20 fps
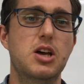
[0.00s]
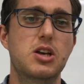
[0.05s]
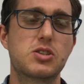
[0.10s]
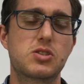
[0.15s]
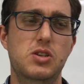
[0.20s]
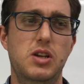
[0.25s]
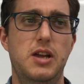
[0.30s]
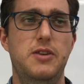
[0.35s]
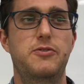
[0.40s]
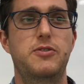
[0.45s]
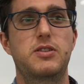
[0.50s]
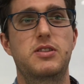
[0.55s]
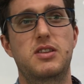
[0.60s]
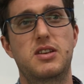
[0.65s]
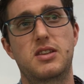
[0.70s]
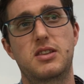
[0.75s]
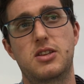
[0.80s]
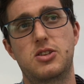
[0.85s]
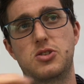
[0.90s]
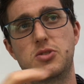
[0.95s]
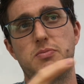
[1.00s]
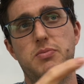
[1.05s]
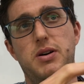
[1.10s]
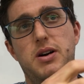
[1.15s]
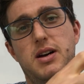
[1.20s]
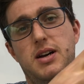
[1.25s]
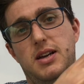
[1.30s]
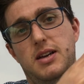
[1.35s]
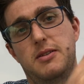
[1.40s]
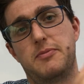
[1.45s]
So everything that you
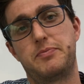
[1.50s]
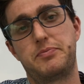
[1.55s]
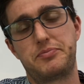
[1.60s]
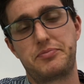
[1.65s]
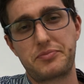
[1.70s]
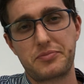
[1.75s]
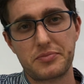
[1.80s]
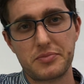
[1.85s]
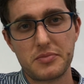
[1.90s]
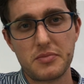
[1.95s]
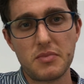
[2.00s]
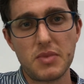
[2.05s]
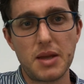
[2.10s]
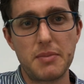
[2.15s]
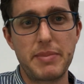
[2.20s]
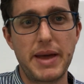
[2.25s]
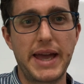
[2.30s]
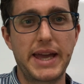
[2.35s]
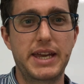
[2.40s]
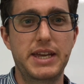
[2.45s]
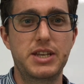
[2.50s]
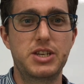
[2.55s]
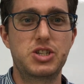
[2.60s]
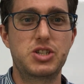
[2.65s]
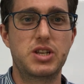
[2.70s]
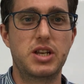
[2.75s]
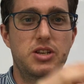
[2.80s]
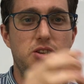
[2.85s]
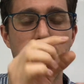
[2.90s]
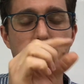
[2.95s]
buy
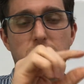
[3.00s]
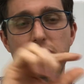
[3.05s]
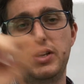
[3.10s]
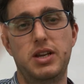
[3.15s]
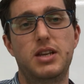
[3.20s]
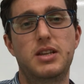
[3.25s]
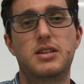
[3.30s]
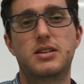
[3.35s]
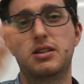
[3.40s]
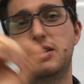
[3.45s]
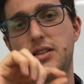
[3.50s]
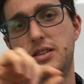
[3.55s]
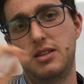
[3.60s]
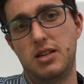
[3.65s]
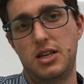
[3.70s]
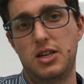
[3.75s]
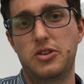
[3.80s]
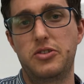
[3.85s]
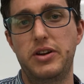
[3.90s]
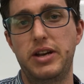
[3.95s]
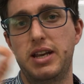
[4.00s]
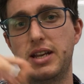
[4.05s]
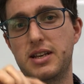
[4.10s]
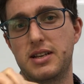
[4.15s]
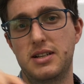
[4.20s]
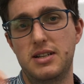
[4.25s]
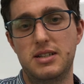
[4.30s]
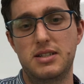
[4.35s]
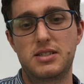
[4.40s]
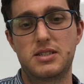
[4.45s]
packaged and you read the
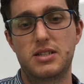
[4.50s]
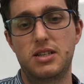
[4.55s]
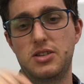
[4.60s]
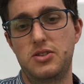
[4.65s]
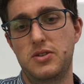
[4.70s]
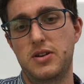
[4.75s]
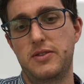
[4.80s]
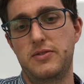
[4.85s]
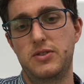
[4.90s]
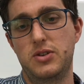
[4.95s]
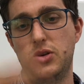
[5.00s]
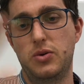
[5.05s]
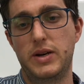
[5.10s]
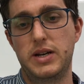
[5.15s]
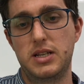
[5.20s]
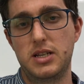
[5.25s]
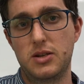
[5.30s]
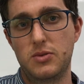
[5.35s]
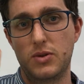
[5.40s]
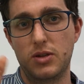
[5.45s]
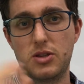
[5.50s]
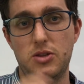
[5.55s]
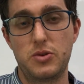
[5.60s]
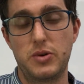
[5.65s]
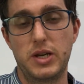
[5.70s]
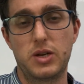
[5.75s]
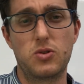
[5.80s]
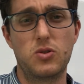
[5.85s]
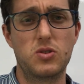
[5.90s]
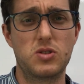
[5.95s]
ingredient list and you have no idea what
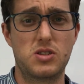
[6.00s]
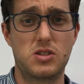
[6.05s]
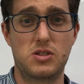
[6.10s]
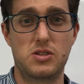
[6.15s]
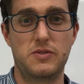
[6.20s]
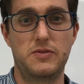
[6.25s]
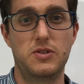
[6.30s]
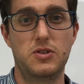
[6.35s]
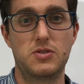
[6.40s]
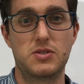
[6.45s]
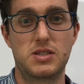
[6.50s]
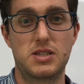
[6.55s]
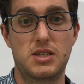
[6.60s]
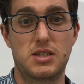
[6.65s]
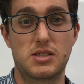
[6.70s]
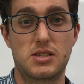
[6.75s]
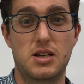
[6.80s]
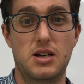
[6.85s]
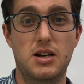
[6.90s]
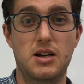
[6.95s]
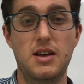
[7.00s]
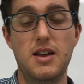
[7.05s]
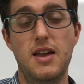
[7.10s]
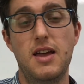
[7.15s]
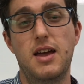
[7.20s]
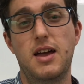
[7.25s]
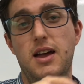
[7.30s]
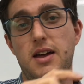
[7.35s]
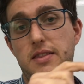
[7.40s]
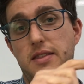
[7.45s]
3/4 of those things are,
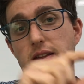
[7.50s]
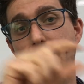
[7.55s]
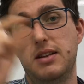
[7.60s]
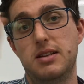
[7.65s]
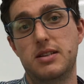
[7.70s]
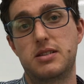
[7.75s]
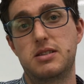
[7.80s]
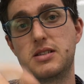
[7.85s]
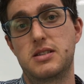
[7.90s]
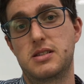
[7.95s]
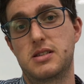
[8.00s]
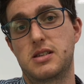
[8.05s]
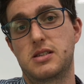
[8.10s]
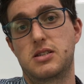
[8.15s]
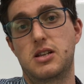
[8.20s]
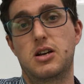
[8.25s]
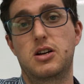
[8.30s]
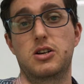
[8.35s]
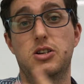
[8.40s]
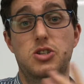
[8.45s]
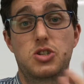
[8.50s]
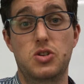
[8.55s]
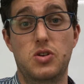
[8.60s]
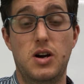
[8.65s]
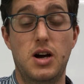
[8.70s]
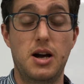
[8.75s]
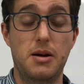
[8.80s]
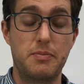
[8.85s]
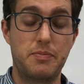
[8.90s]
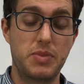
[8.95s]
and the list is as long as your
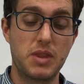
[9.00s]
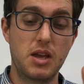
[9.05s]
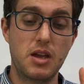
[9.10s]
arm,